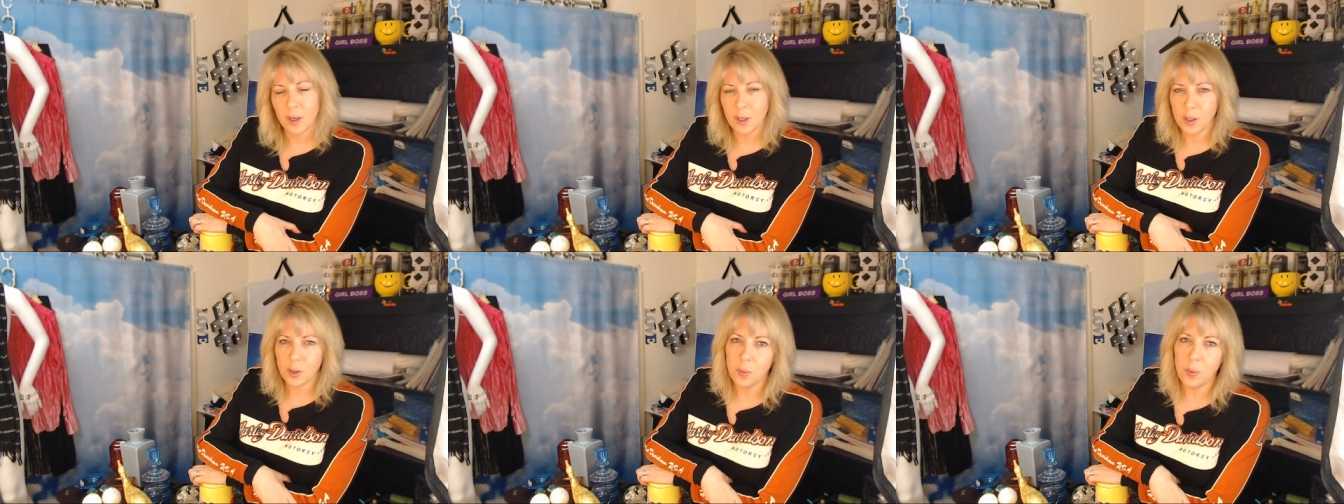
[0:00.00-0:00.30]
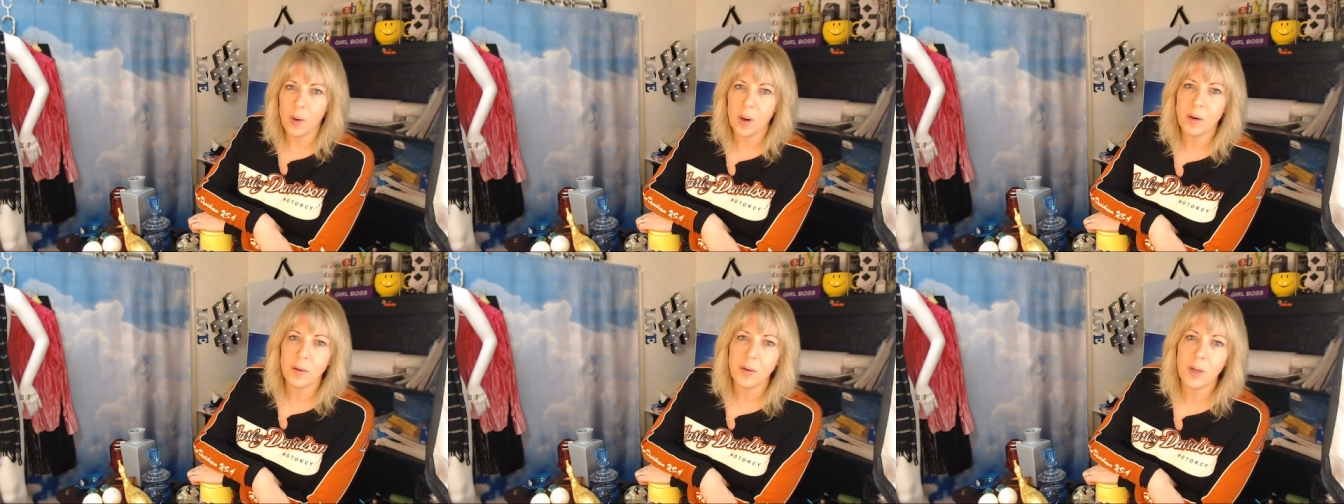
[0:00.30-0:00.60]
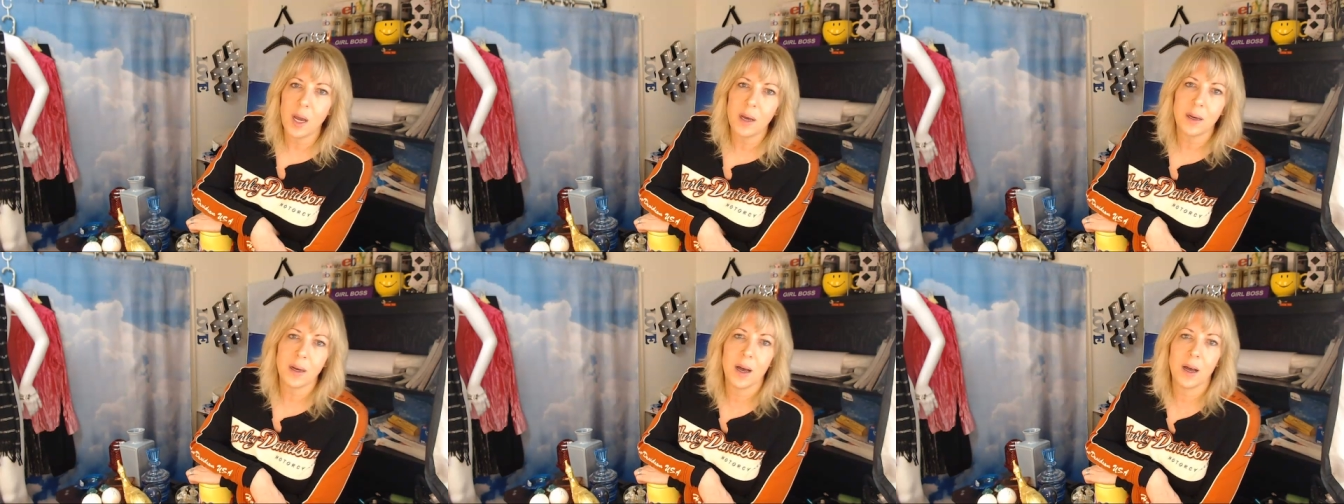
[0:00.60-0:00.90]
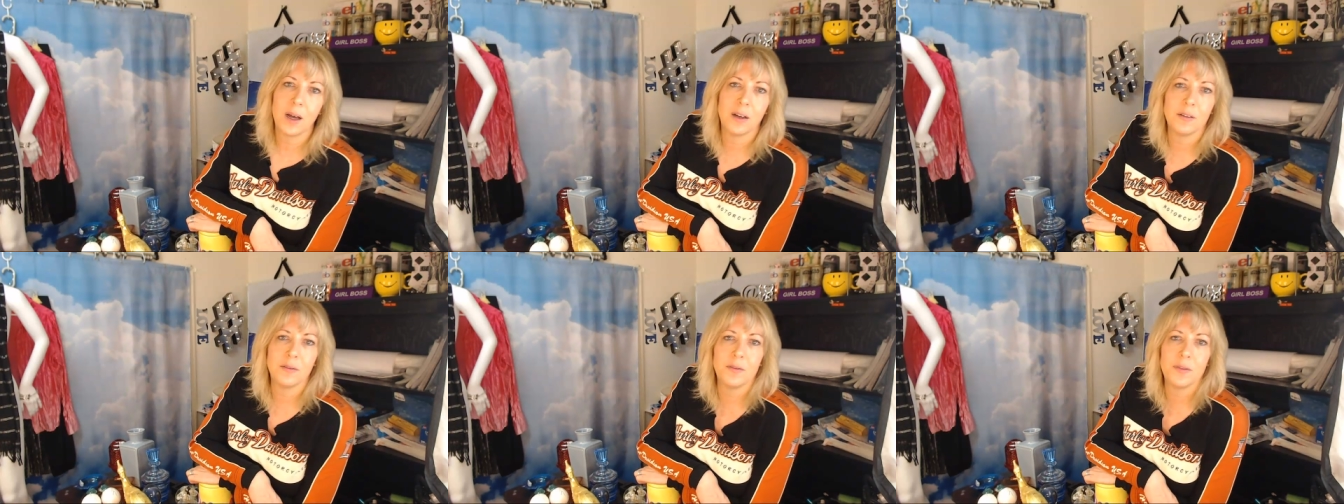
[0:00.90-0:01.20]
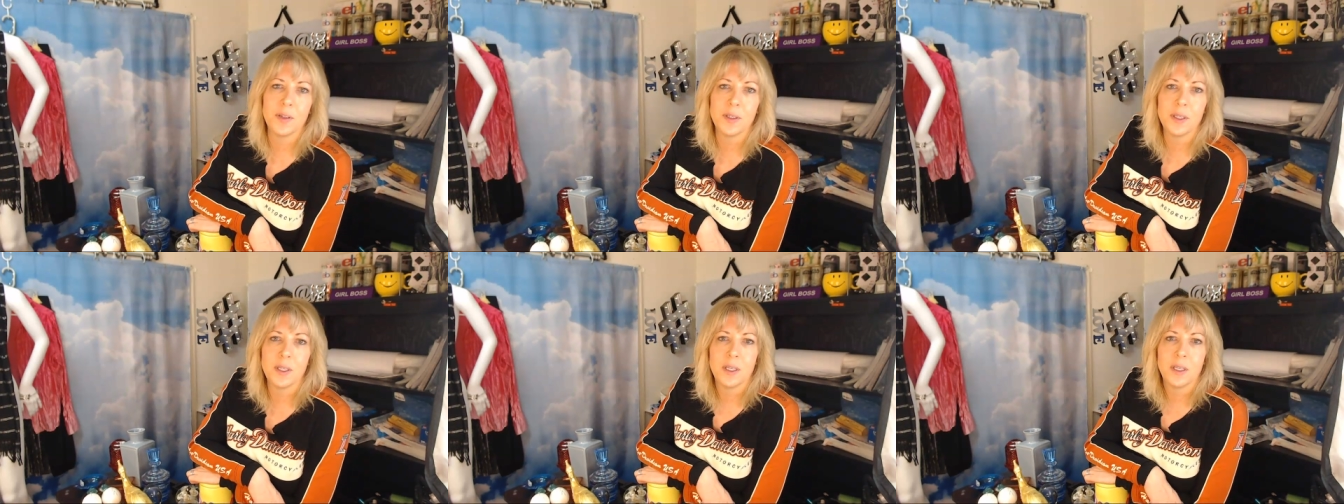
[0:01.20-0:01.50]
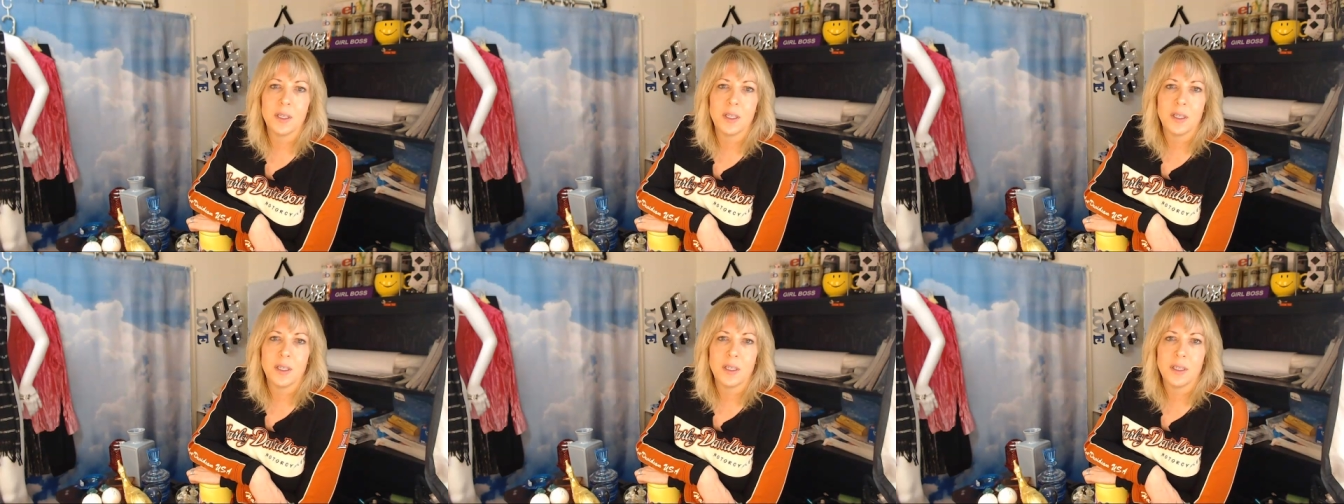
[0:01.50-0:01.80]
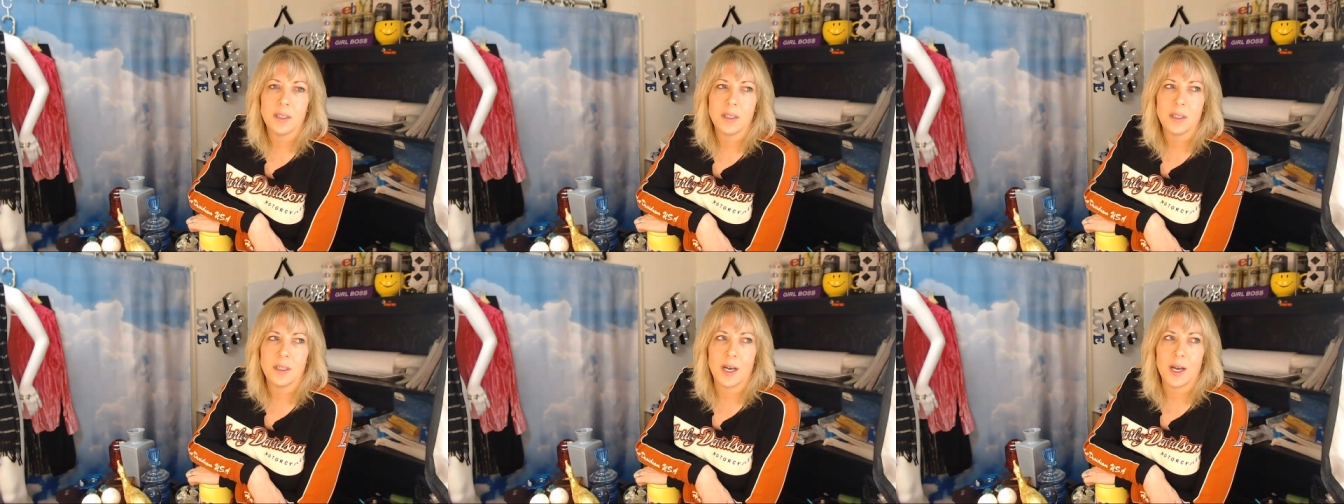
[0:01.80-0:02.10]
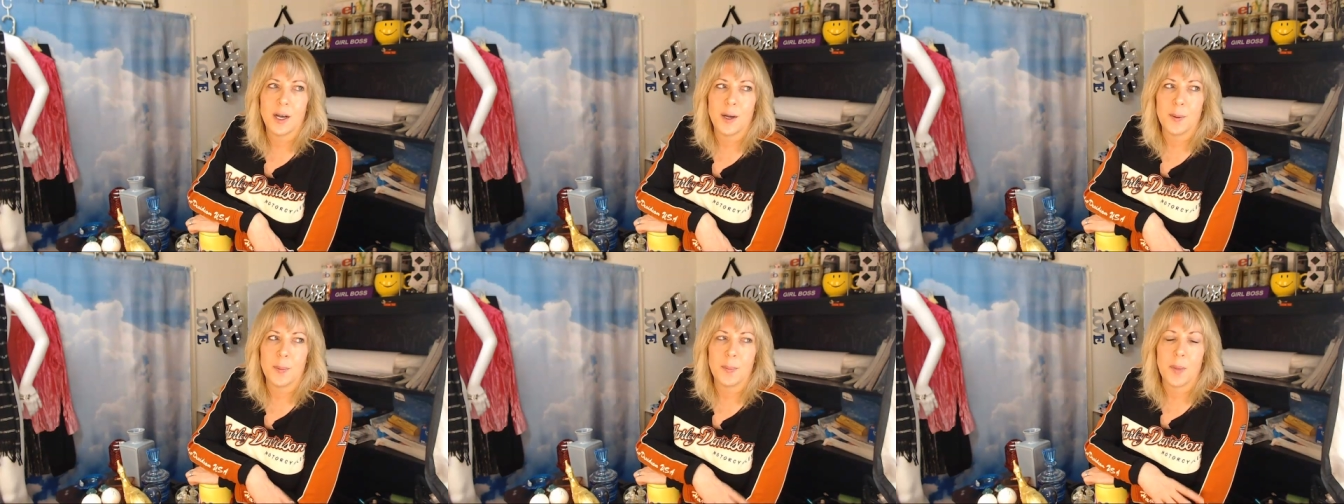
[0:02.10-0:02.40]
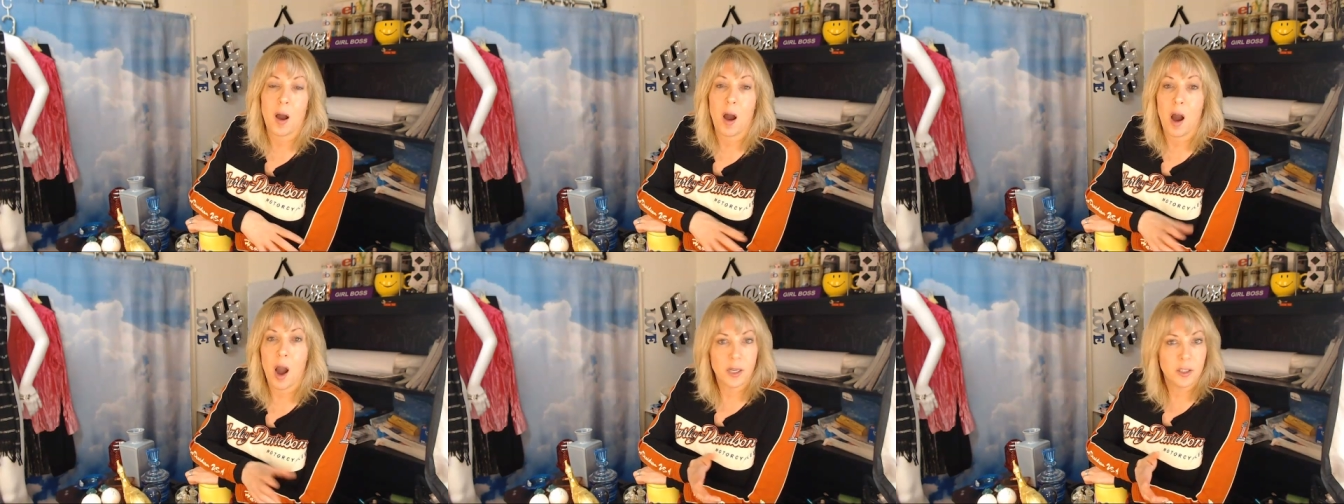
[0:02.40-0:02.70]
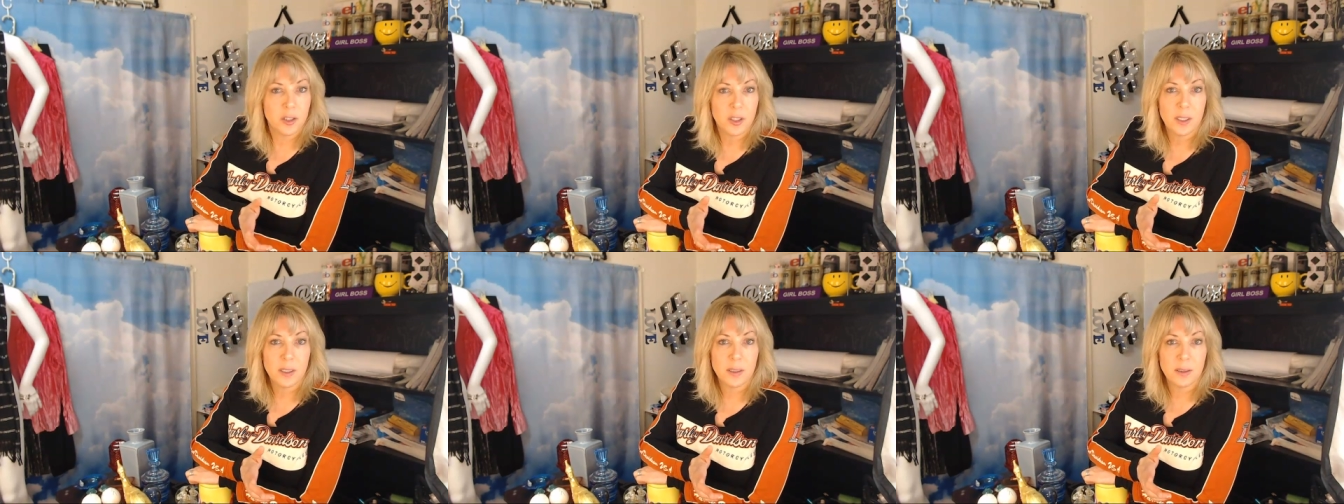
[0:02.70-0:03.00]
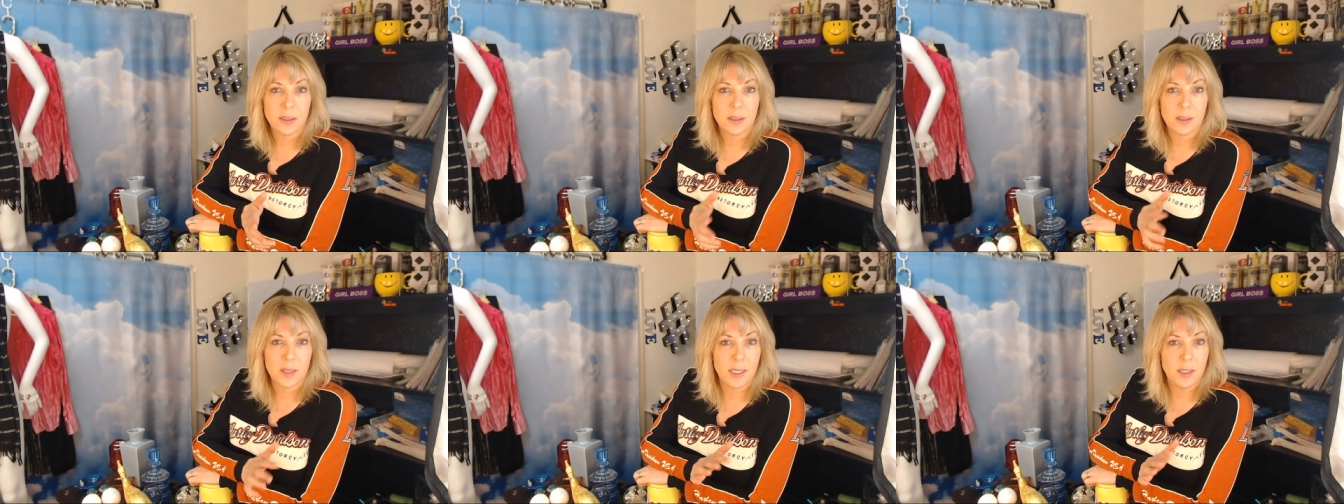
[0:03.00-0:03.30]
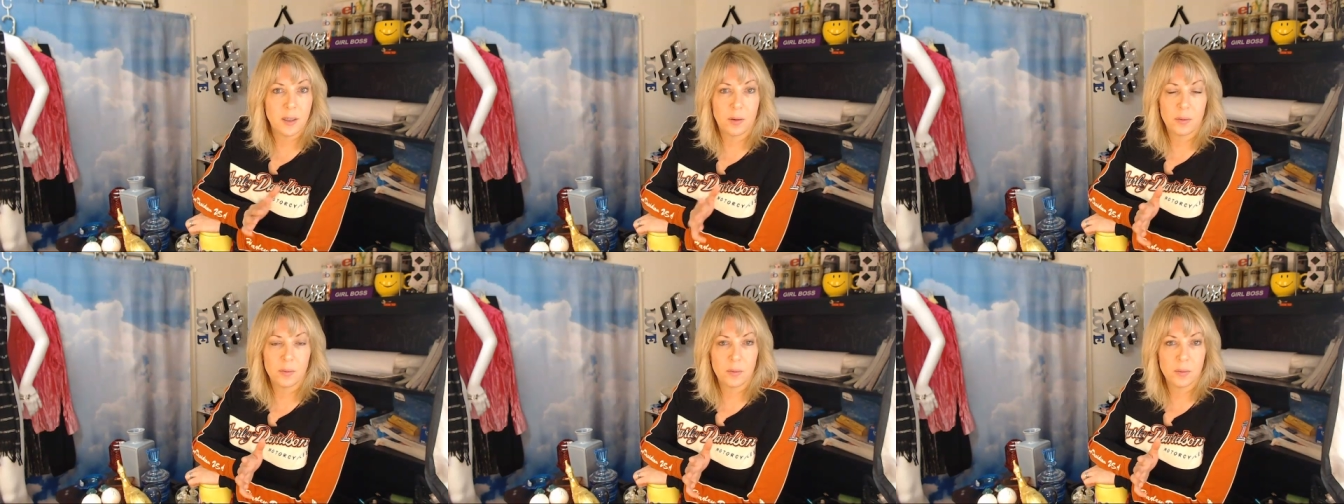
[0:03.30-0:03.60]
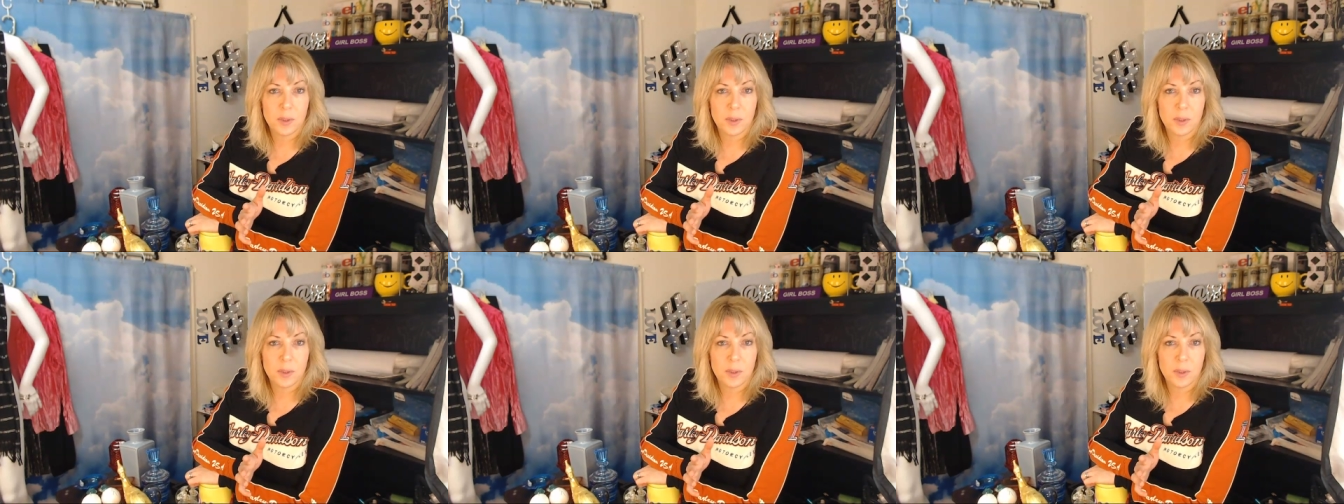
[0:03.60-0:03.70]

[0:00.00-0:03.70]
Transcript: quota of um, auctions because I don't